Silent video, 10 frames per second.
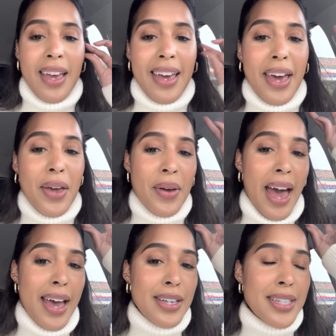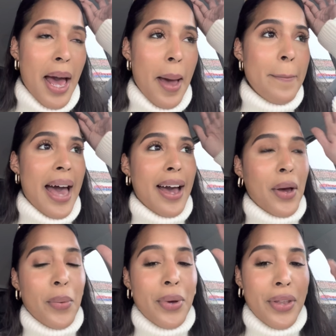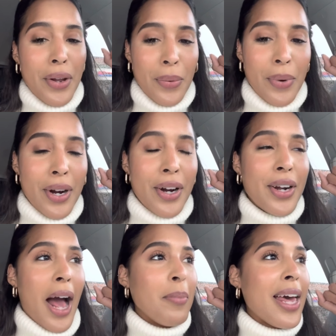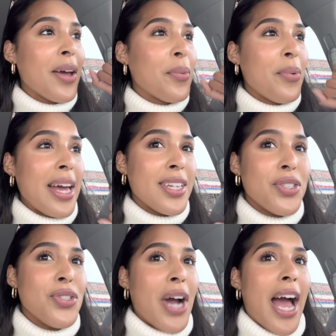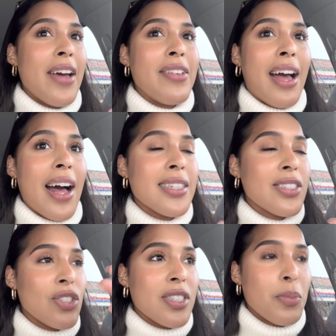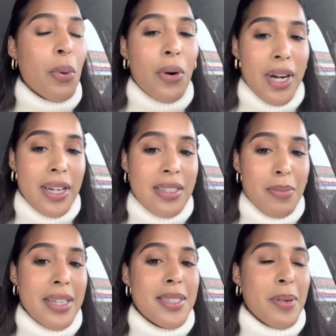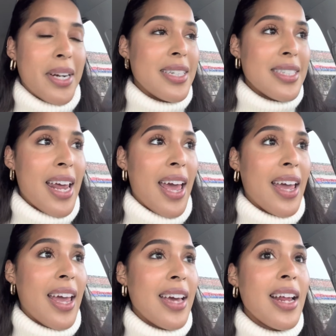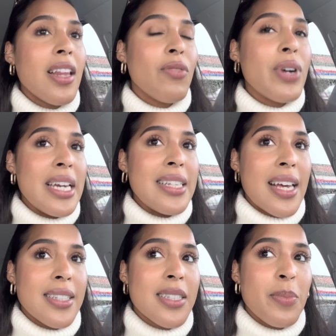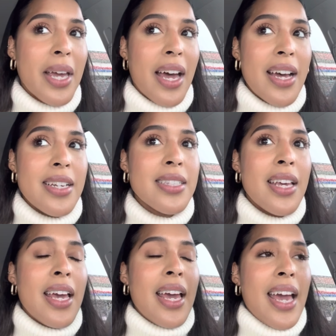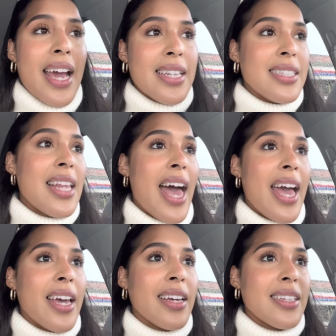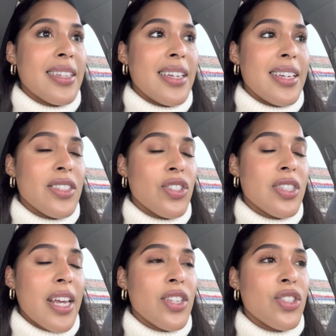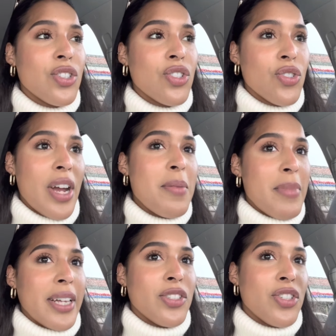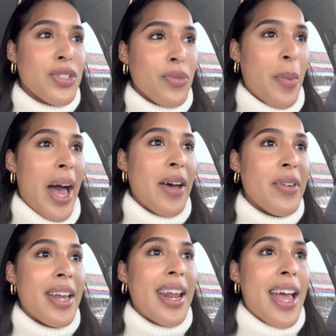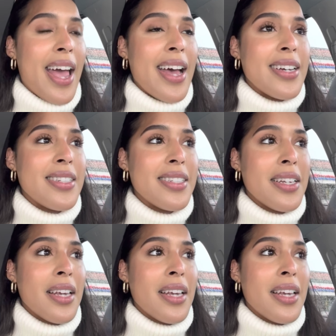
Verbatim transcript: Hey you guys, I'm back with another word. I'm like ready to drive and God's just pouring into my spirit today. And I love when he does this because it's like, it's just like straight messages from heaven. And